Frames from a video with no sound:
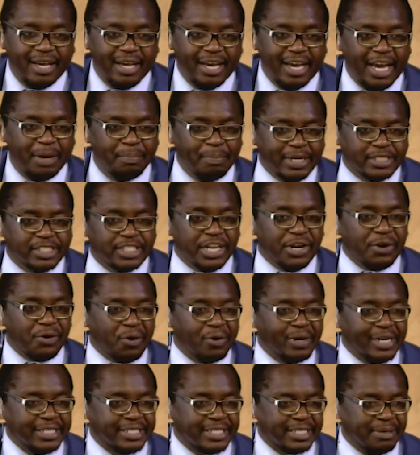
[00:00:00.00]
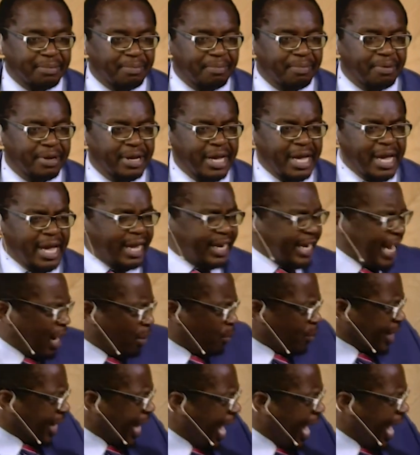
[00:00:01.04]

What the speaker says: and materialism. And I will